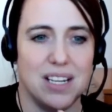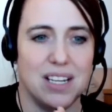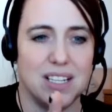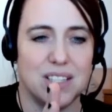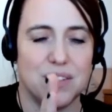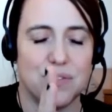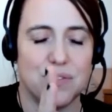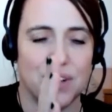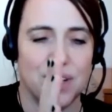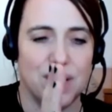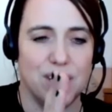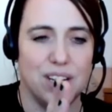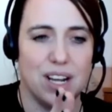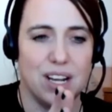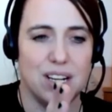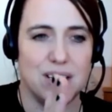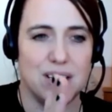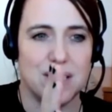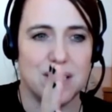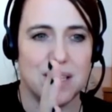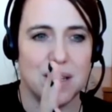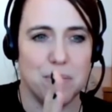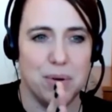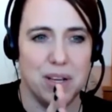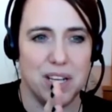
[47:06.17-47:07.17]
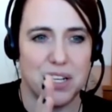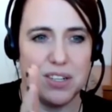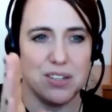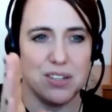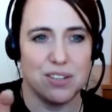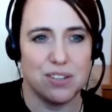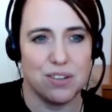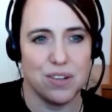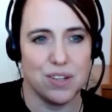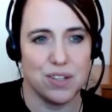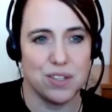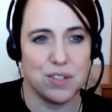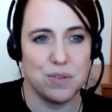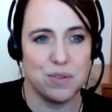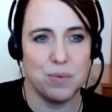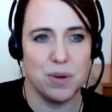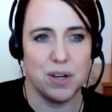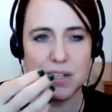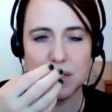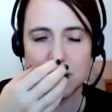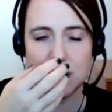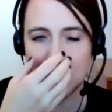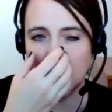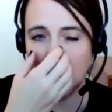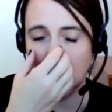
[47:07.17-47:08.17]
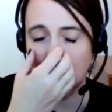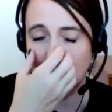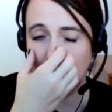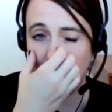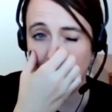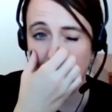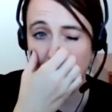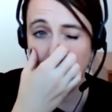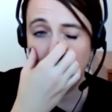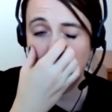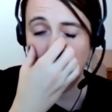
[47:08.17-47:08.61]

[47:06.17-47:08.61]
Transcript: It's really nice that patients are experiencing